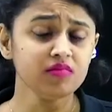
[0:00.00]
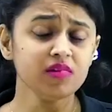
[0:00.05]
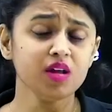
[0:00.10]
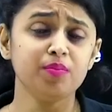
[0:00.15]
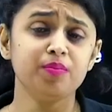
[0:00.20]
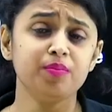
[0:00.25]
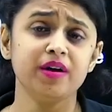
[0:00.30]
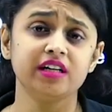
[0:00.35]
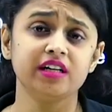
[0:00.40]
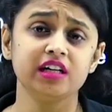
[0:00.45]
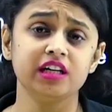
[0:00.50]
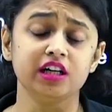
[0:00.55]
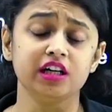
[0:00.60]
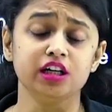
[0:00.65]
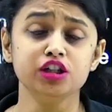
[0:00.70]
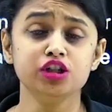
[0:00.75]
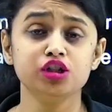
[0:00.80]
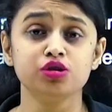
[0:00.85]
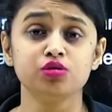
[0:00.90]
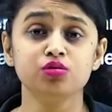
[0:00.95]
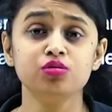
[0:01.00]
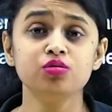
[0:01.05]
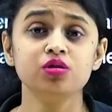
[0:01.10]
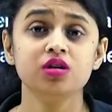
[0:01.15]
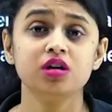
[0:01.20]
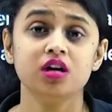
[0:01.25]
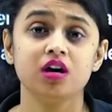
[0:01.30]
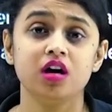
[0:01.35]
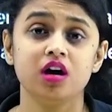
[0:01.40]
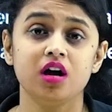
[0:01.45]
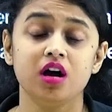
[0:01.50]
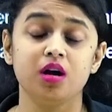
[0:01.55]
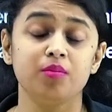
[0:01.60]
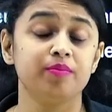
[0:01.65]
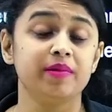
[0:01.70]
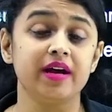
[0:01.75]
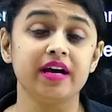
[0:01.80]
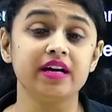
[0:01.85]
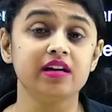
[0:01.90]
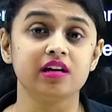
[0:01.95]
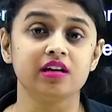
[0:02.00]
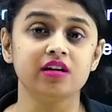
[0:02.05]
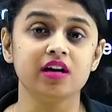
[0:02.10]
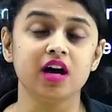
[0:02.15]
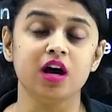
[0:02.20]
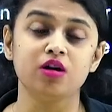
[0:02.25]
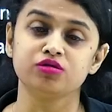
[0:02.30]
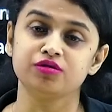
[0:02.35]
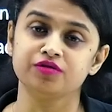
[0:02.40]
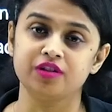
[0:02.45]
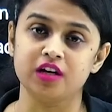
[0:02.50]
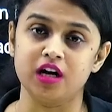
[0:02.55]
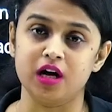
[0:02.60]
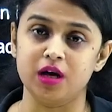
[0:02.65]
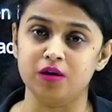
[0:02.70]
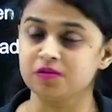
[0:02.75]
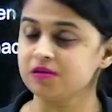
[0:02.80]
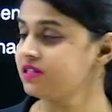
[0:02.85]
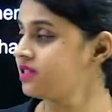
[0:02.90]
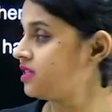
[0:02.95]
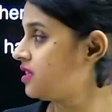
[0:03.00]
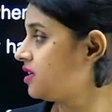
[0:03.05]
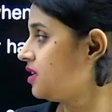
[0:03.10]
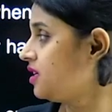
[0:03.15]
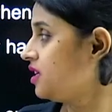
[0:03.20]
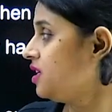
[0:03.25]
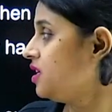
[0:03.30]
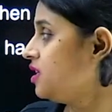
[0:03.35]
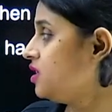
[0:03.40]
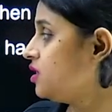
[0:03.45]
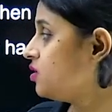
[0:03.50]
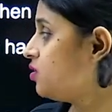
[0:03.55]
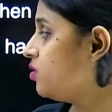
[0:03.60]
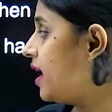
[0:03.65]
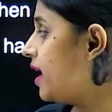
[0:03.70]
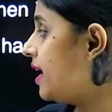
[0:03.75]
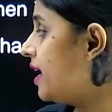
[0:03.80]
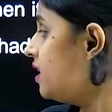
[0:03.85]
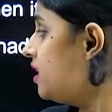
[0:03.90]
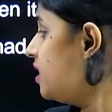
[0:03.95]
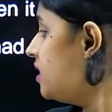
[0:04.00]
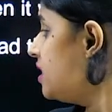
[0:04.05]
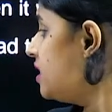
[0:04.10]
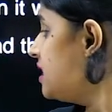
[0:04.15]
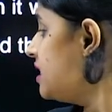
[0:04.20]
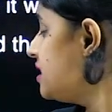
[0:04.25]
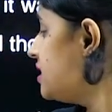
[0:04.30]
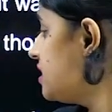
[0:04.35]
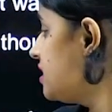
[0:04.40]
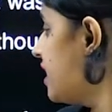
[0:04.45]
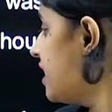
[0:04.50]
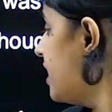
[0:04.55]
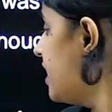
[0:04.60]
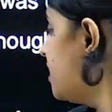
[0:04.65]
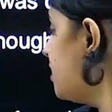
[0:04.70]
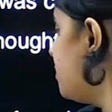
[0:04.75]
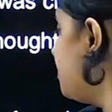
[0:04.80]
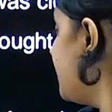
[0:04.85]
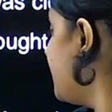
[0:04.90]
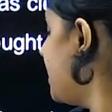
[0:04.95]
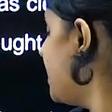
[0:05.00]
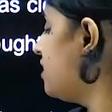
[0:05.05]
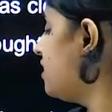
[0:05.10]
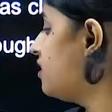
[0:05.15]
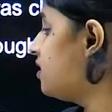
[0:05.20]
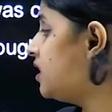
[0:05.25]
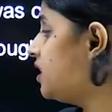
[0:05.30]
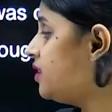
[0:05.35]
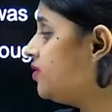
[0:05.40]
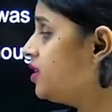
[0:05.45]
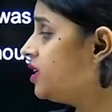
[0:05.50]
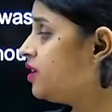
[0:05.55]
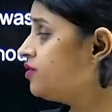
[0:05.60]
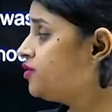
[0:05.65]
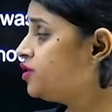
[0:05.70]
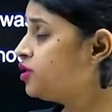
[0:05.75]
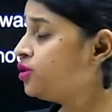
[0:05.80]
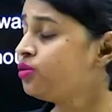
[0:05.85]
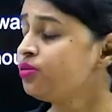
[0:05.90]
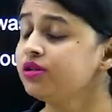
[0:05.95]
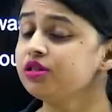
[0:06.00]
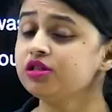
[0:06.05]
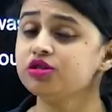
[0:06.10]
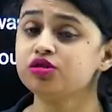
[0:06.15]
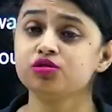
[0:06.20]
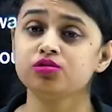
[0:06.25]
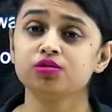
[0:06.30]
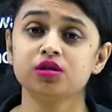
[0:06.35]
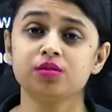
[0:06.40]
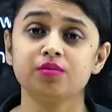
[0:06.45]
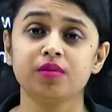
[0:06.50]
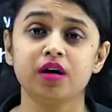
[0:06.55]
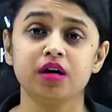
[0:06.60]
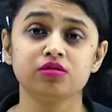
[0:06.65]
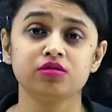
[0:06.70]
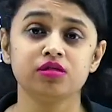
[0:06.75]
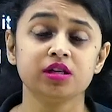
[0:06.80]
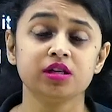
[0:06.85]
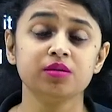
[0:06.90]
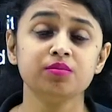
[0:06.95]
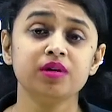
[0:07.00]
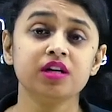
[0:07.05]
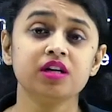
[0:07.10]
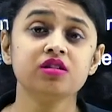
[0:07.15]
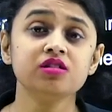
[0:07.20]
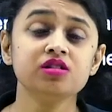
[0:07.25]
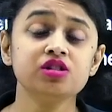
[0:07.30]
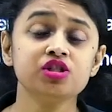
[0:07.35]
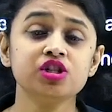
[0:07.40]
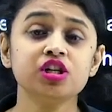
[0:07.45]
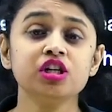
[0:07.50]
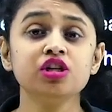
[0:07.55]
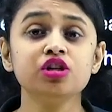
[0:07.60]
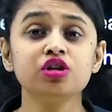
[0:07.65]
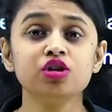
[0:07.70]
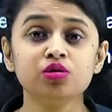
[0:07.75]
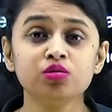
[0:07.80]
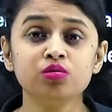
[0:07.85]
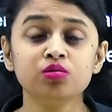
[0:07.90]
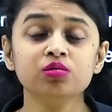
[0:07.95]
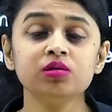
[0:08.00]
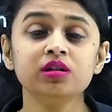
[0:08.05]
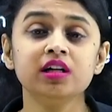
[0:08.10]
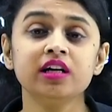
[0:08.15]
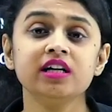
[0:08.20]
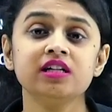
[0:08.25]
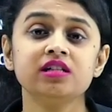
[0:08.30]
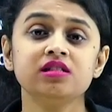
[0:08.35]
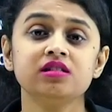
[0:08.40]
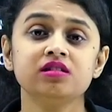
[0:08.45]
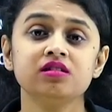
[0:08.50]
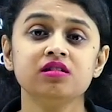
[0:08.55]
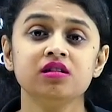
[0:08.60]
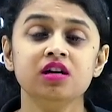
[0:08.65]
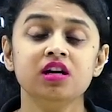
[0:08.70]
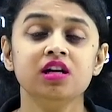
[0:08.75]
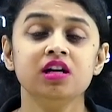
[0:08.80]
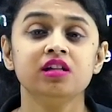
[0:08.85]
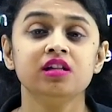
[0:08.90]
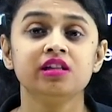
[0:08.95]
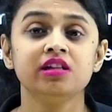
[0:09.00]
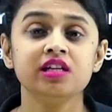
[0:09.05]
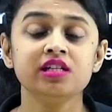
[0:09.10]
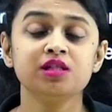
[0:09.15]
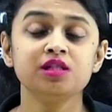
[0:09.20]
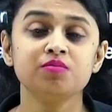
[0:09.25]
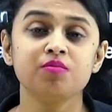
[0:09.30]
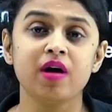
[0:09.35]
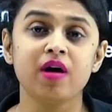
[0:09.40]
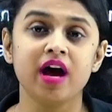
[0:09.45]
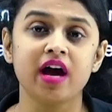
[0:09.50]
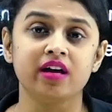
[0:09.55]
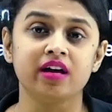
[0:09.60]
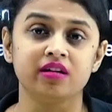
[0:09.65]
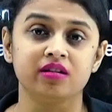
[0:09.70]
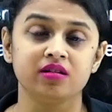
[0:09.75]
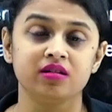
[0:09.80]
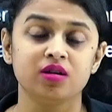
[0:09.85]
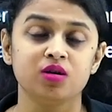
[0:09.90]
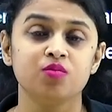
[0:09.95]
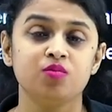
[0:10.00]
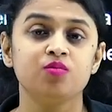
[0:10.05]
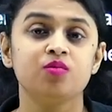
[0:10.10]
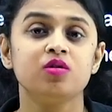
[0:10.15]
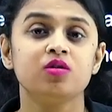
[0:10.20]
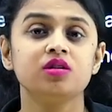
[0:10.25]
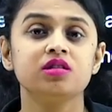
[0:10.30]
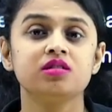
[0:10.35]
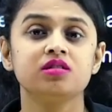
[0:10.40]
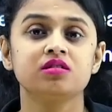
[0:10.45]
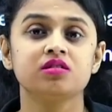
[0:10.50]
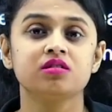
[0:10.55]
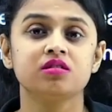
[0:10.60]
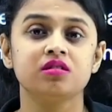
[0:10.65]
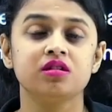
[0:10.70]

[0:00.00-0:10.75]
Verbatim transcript: peddler to uh, peddler out of the house? So Edla entertained the peddler even after knowing the truth about because she knew that uh, this man was uh,